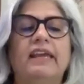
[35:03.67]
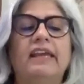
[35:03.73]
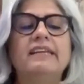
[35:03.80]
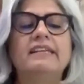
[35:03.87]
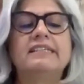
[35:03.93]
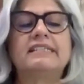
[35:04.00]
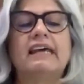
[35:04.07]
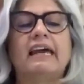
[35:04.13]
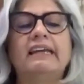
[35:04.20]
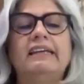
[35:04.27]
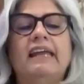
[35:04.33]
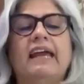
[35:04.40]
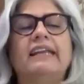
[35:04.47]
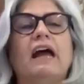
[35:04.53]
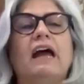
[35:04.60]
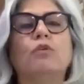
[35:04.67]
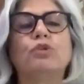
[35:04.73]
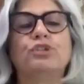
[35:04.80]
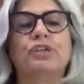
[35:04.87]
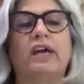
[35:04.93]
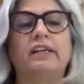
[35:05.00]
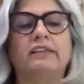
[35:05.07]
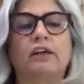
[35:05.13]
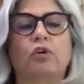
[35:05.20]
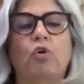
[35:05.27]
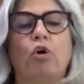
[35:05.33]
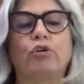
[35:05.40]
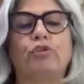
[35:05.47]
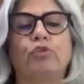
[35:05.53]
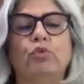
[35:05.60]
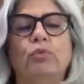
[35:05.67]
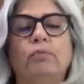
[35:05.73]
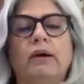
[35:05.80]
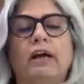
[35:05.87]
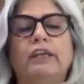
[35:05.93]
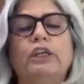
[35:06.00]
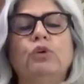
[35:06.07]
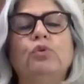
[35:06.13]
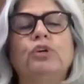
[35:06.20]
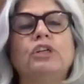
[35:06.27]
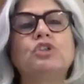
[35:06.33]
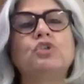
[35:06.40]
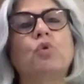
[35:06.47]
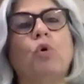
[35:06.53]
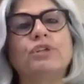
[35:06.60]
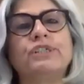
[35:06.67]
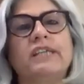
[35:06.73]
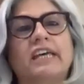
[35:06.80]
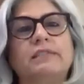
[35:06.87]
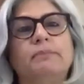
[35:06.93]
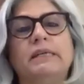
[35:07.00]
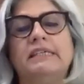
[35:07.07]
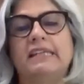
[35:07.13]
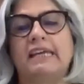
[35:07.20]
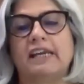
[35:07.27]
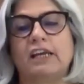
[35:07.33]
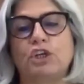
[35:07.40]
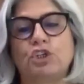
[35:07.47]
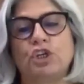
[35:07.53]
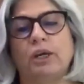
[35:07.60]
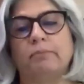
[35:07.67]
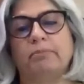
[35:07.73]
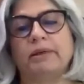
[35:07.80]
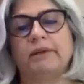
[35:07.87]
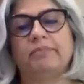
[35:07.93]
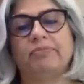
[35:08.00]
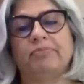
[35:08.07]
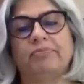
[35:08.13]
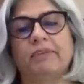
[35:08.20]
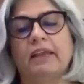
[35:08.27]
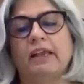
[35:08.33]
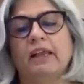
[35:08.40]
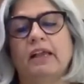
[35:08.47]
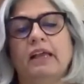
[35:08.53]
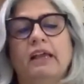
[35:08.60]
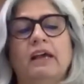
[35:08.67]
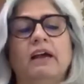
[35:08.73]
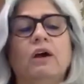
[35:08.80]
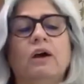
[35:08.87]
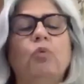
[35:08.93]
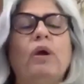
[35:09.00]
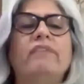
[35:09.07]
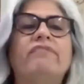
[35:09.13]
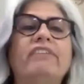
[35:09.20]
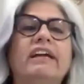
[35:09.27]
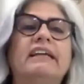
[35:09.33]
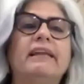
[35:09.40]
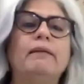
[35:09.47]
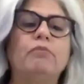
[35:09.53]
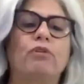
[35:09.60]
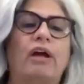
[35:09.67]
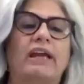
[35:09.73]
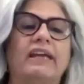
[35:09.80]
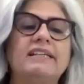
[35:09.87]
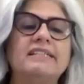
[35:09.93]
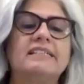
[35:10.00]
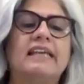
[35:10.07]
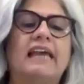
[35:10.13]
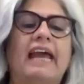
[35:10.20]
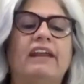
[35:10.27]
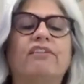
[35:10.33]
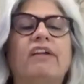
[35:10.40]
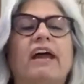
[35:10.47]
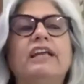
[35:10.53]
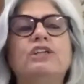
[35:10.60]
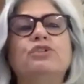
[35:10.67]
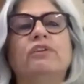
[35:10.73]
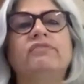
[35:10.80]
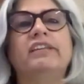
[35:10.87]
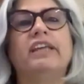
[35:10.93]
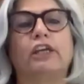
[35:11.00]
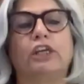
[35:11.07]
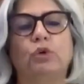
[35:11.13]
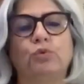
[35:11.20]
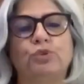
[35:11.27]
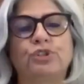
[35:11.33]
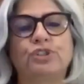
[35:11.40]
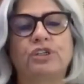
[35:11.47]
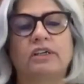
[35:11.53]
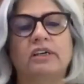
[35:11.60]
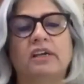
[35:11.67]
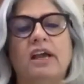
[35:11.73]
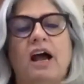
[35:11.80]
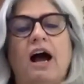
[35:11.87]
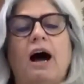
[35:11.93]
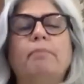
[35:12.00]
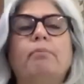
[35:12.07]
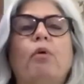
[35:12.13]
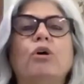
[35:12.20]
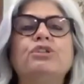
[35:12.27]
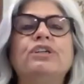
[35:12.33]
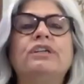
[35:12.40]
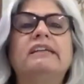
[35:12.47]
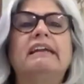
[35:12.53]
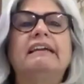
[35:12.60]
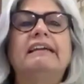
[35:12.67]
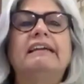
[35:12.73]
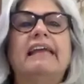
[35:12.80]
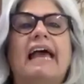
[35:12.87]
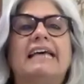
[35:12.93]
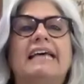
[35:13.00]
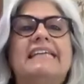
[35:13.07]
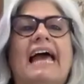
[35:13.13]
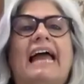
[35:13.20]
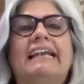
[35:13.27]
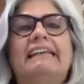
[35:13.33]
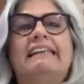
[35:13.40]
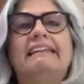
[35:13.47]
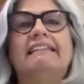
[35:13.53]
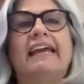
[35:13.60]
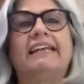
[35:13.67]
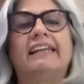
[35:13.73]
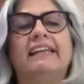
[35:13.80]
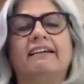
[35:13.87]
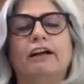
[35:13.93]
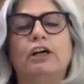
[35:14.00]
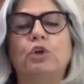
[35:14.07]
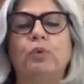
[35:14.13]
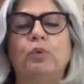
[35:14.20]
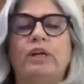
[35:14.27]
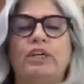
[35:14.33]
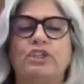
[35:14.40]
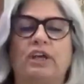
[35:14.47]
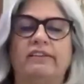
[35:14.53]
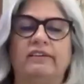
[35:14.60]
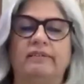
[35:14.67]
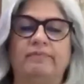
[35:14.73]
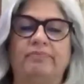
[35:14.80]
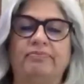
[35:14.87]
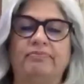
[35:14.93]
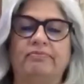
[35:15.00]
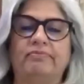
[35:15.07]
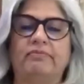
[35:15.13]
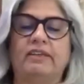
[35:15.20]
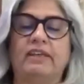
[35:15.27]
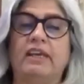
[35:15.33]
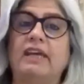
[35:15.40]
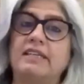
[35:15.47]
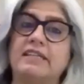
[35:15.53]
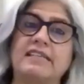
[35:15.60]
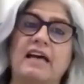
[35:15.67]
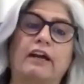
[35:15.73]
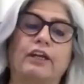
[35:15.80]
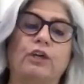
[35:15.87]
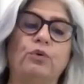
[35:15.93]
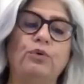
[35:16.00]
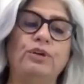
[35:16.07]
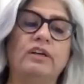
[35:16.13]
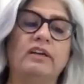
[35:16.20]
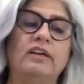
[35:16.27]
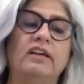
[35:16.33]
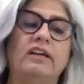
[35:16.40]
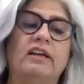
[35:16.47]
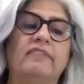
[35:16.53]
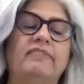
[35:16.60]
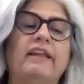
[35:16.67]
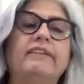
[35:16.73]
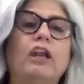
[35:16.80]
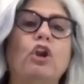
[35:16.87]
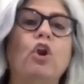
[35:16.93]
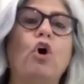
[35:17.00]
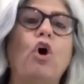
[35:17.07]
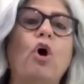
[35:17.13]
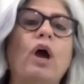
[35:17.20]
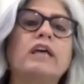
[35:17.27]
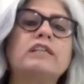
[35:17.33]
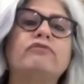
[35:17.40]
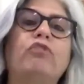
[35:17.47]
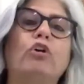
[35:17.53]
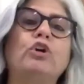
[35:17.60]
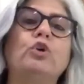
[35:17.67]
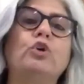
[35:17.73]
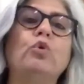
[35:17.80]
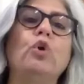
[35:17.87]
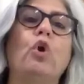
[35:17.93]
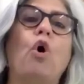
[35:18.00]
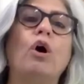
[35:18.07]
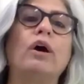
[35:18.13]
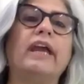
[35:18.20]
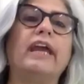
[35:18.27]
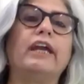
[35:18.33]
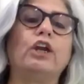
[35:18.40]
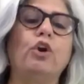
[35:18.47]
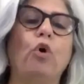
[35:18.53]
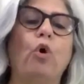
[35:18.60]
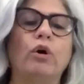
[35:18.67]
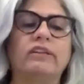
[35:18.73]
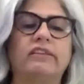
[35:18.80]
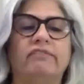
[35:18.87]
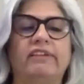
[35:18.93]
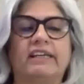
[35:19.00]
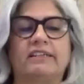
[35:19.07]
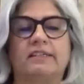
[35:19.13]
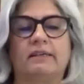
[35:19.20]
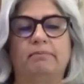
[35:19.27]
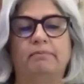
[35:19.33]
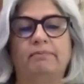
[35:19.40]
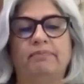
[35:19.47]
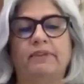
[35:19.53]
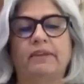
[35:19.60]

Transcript: Inside and outside the courtroom, a new discourse has been taking shape, where victim rights and rights of the accused are posited as antithetical to each other. It is argued that the law has for too long ignored the victim,